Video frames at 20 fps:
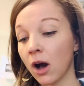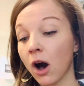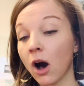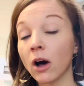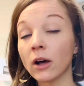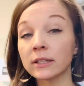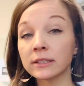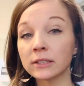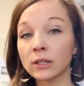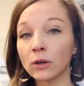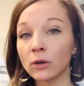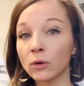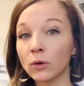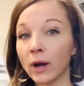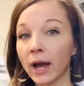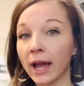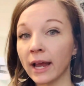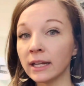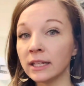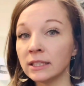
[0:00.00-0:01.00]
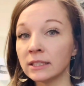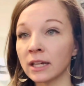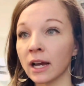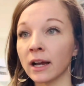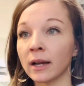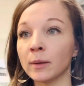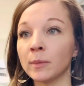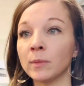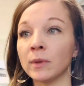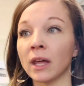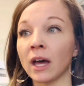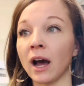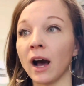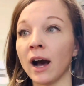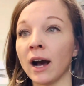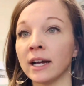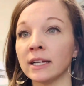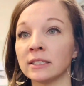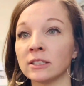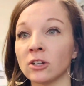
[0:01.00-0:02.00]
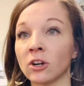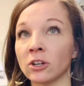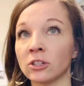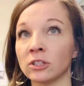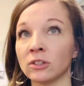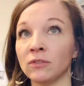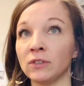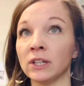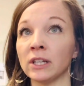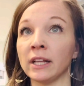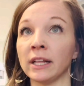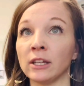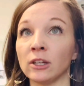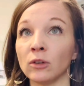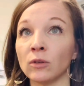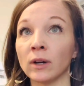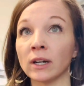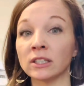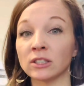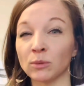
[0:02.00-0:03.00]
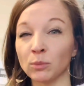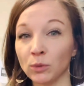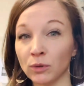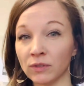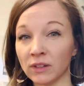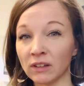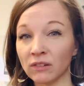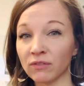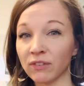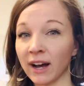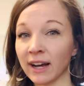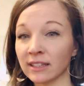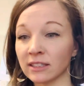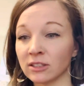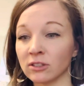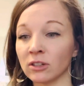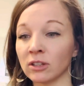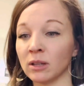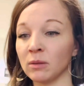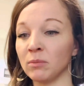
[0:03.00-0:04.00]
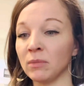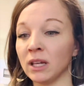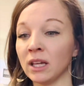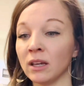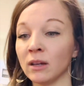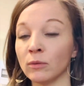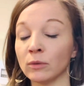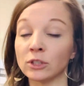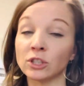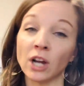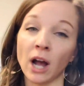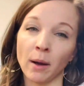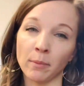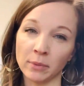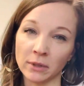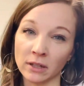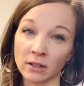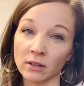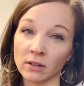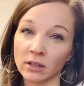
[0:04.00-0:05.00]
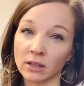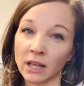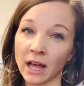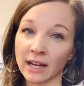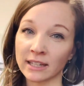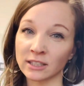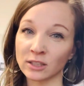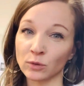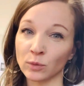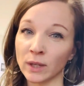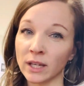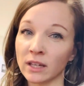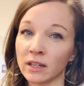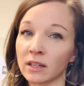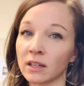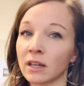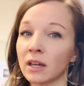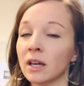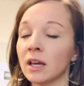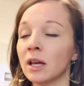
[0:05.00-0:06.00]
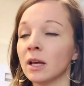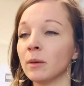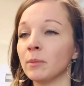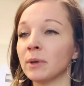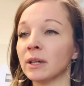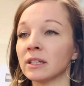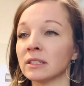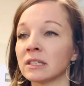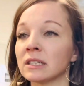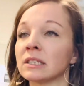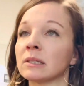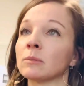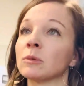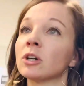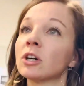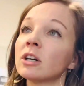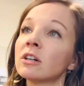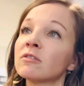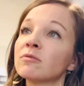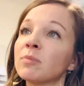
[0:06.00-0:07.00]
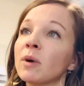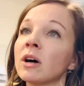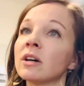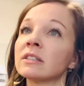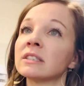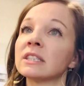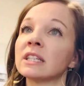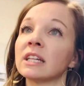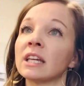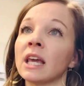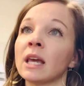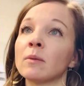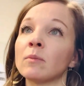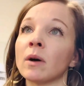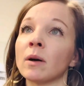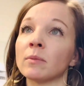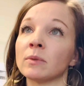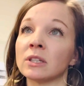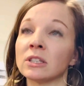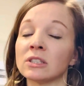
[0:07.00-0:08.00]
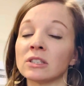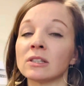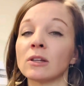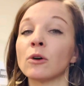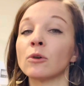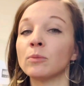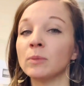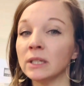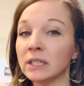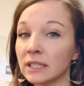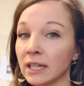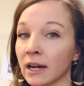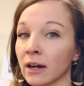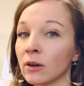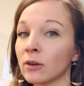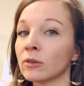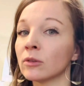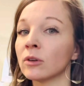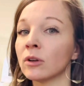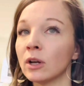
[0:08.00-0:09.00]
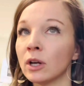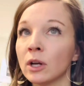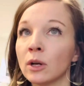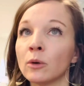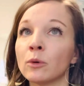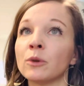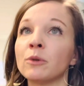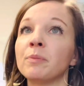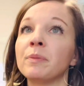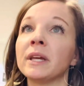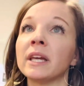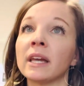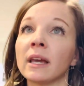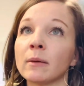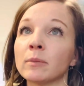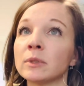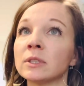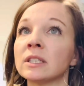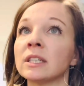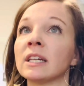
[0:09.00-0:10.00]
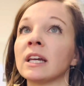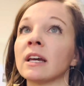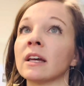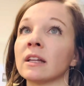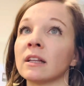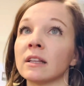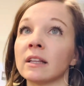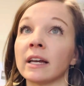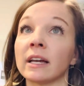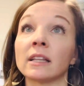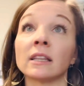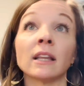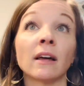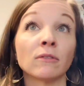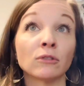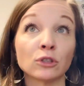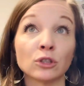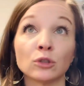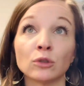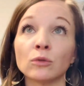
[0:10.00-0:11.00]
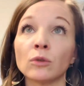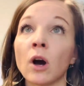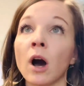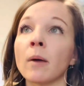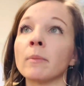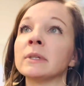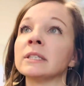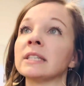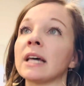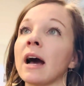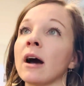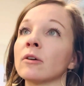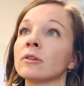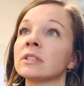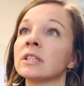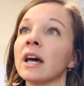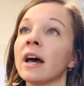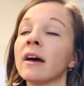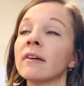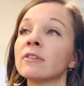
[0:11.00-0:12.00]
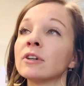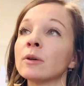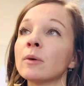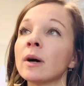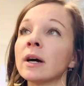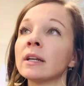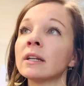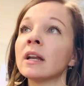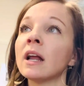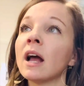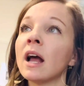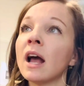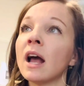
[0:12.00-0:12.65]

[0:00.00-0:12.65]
Also, anytime that I start to feel like you guys are moving faster than me, which happened last week because of some curveballs that came up that slowed me down with being able to get like level 2 comments out to everyone,